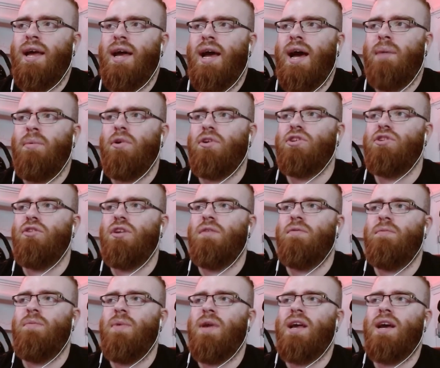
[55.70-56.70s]
I'm not sure if
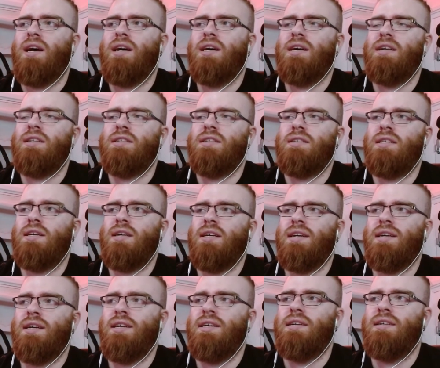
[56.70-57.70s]
because
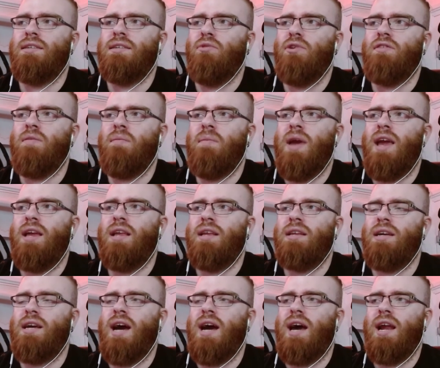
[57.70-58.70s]
uh, one of the
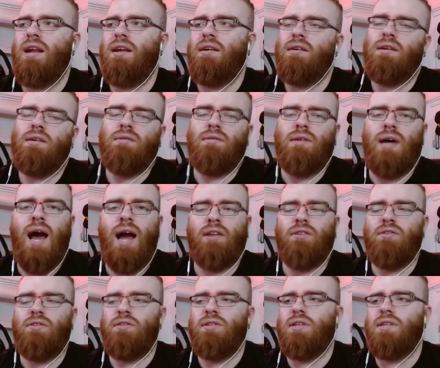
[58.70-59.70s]
main uh,
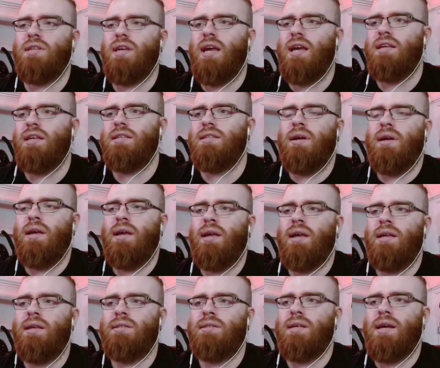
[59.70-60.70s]
actors in this case
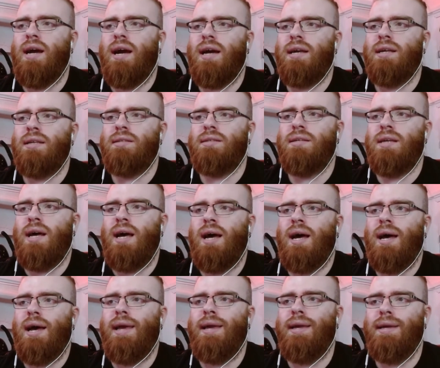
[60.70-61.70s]
is a guy that
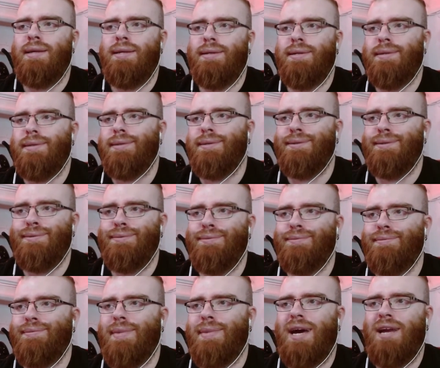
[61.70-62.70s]
I uh,
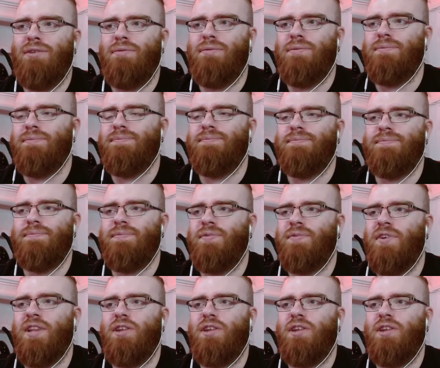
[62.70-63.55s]
I don't feel